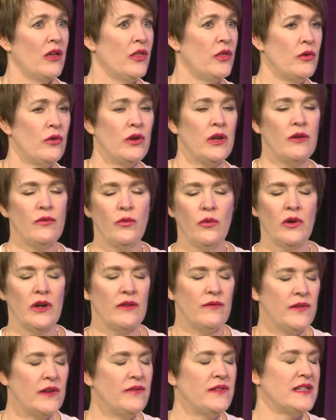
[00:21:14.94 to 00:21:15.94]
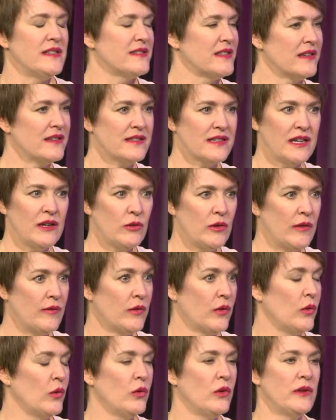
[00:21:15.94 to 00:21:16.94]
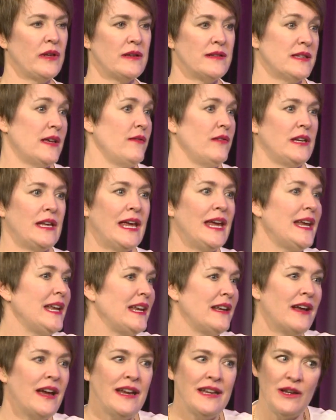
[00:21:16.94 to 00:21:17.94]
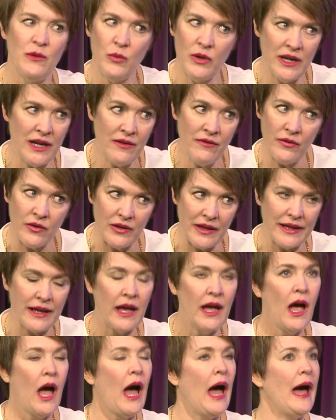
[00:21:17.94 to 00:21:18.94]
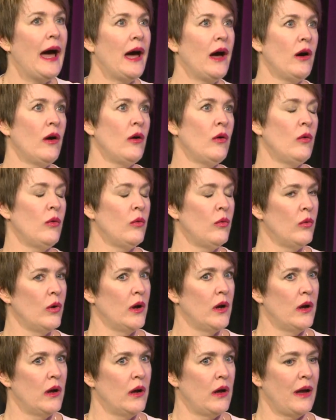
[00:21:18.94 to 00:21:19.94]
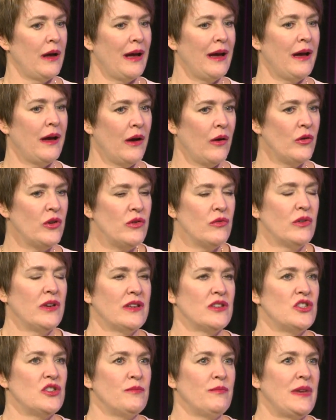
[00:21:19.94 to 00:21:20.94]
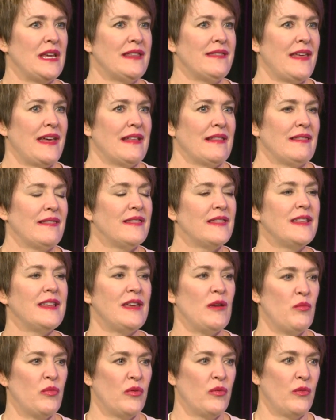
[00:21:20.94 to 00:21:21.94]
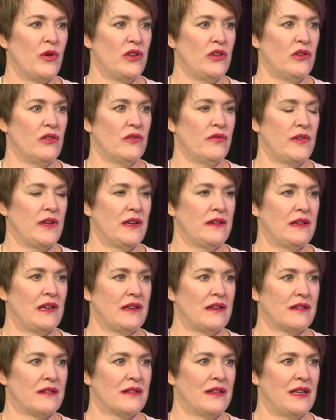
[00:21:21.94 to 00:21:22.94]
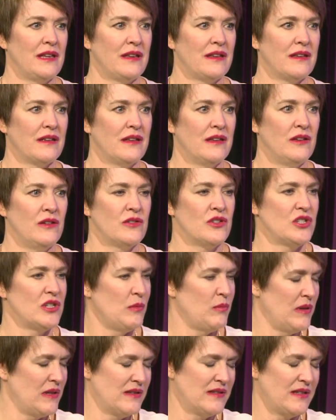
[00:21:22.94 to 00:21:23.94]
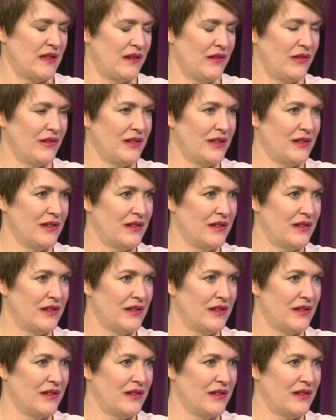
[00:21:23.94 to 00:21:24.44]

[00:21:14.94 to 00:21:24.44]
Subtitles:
30, 40, 50, 60, however old, at 70, 80, 90, whatever, like how you can make that leap when you're feeling like your ship has sailed?